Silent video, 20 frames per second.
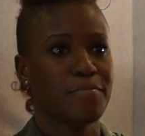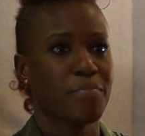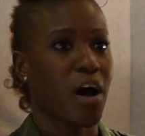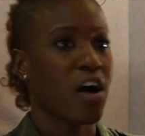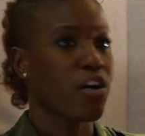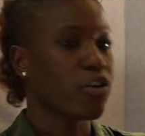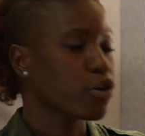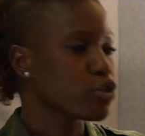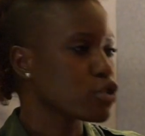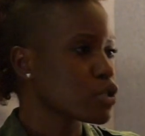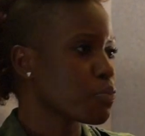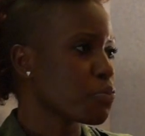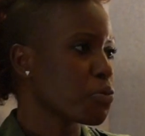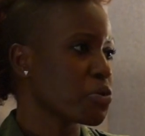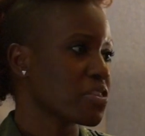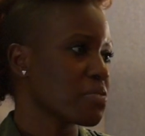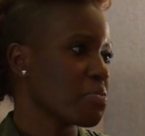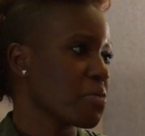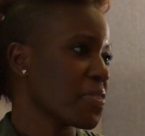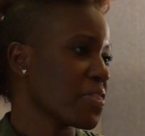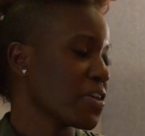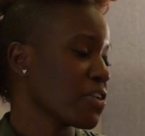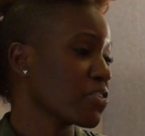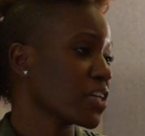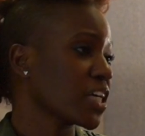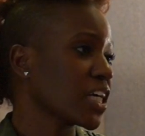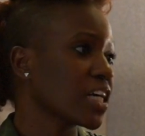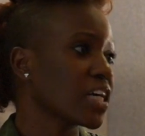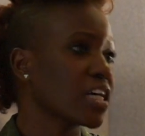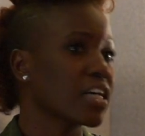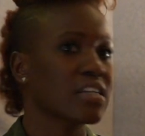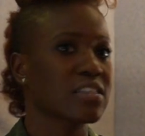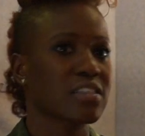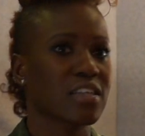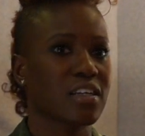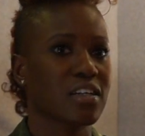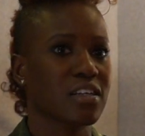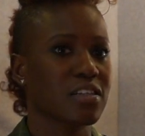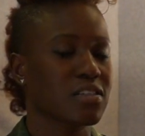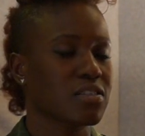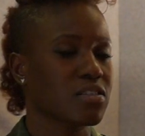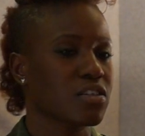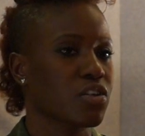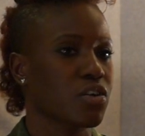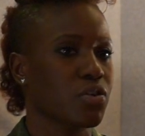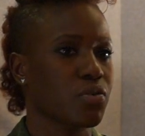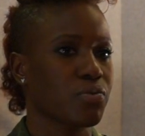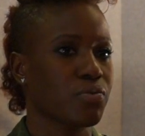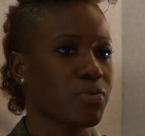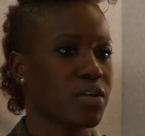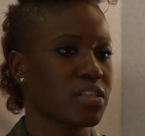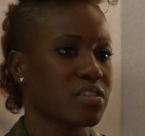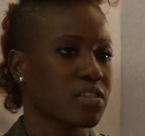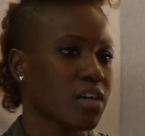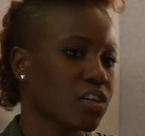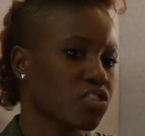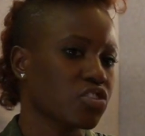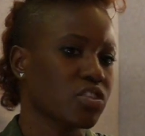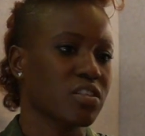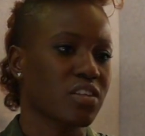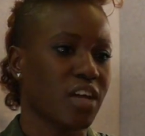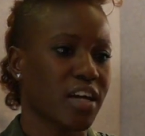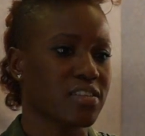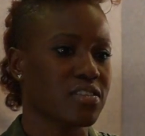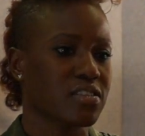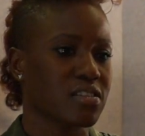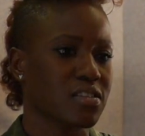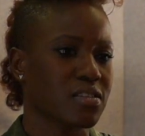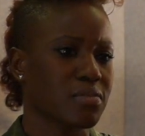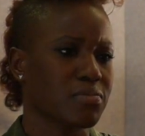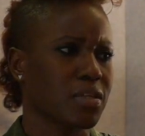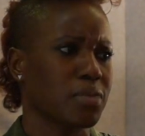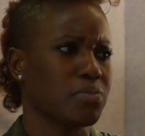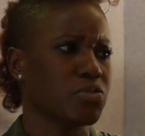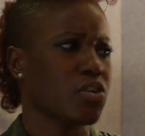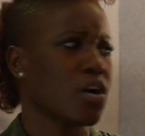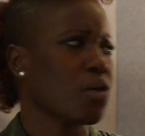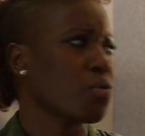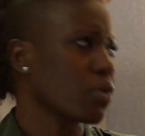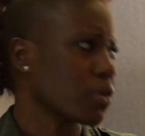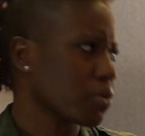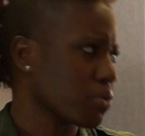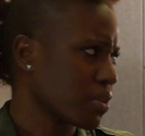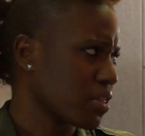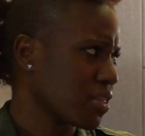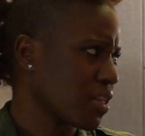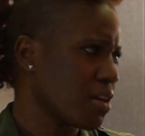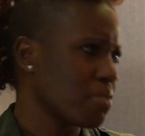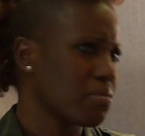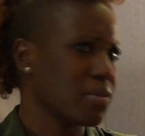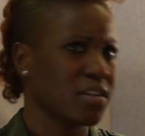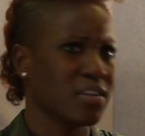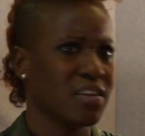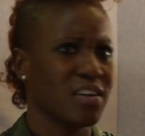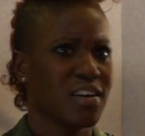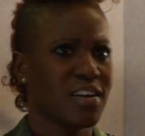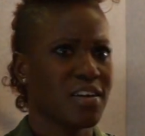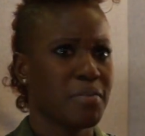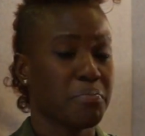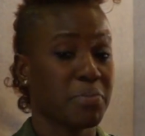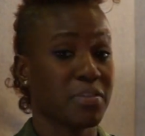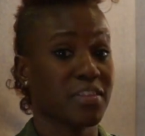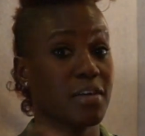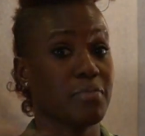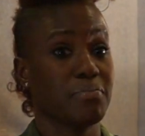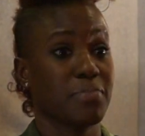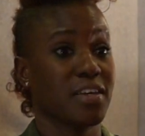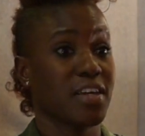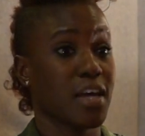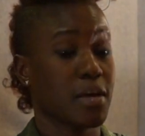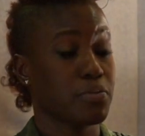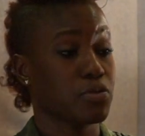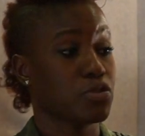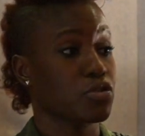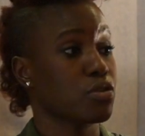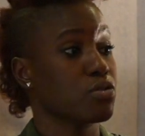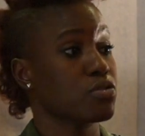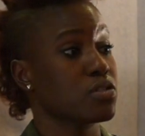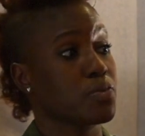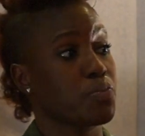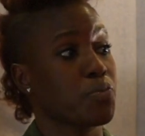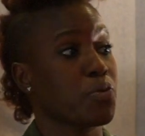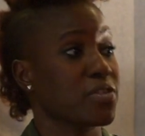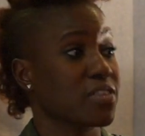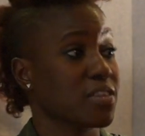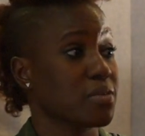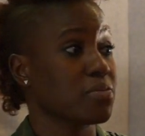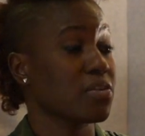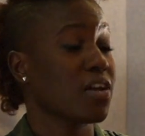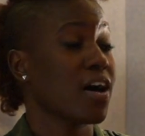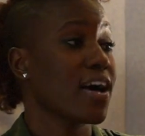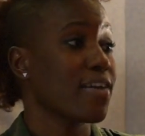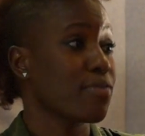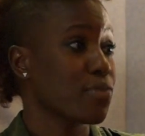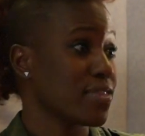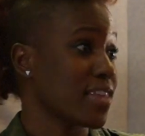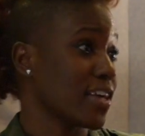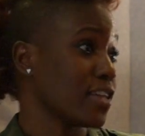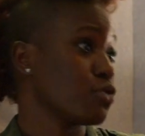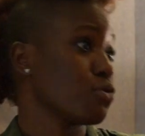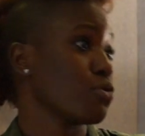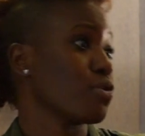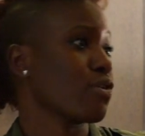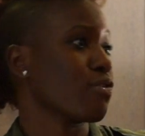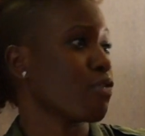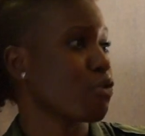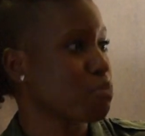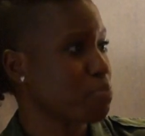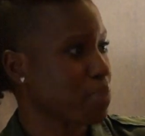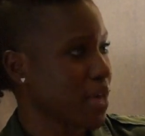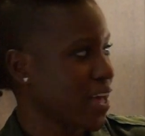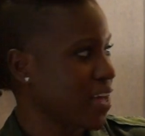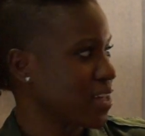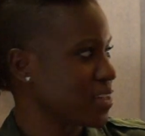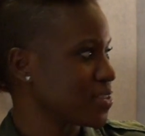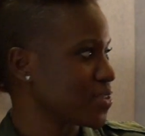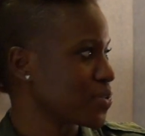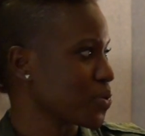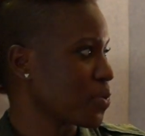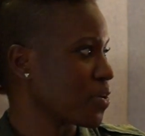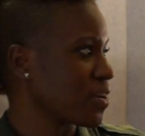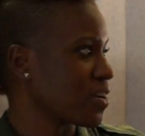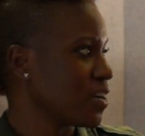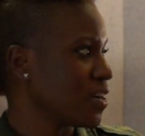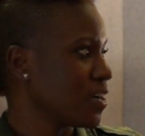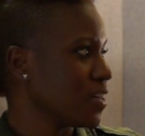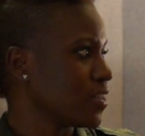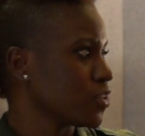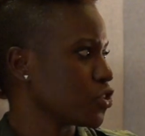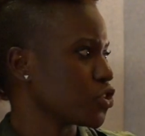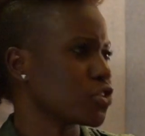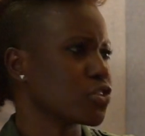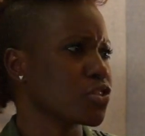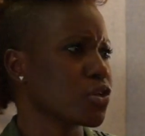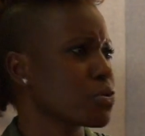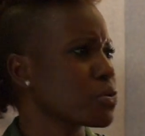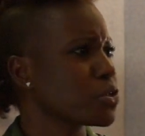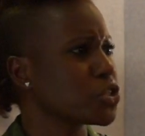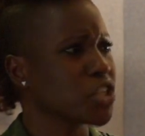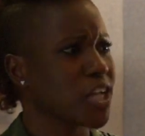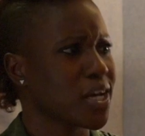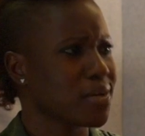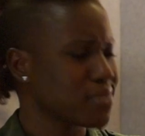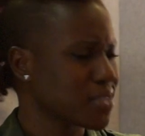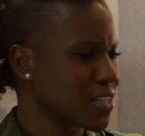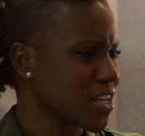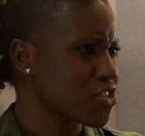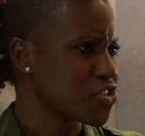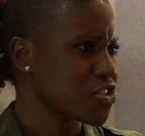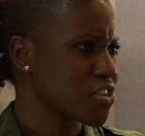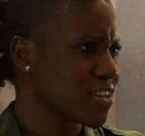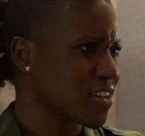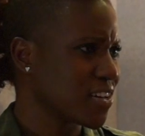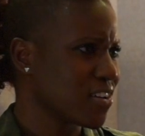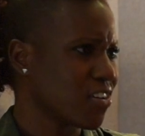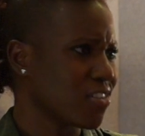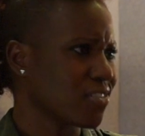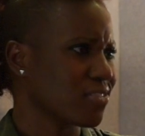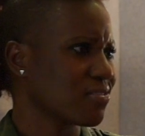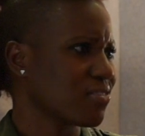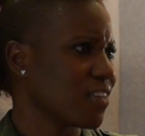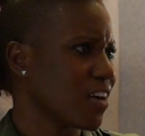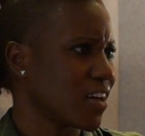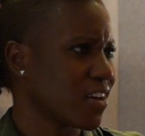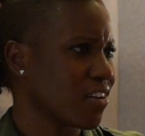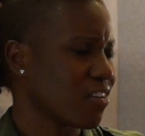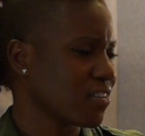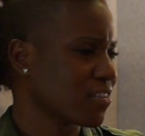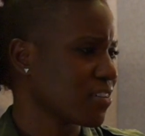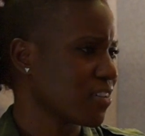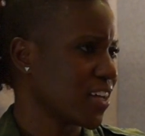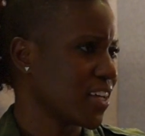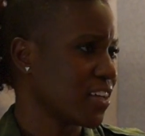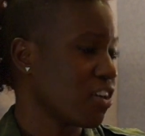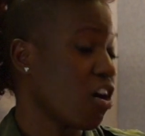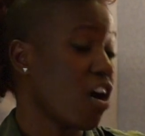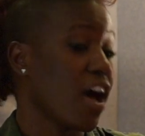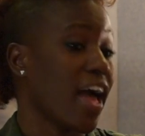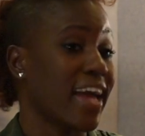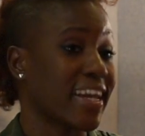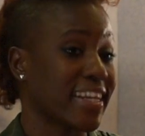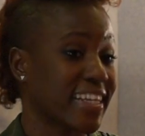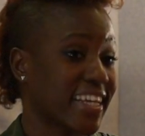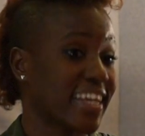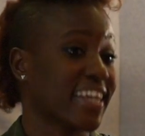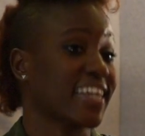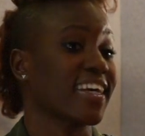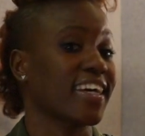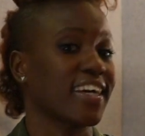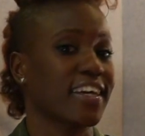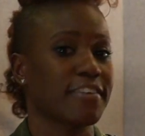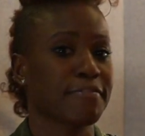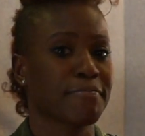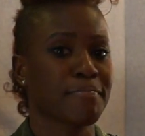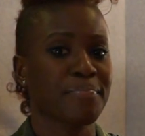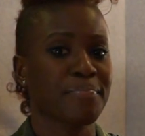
I'll go support them on their gigs. And it, you know, it's actually nice to sometimes not work with them and, but then being able to go support them live when they do their own bands or just go to a jam session and all, and all, and, and kick it.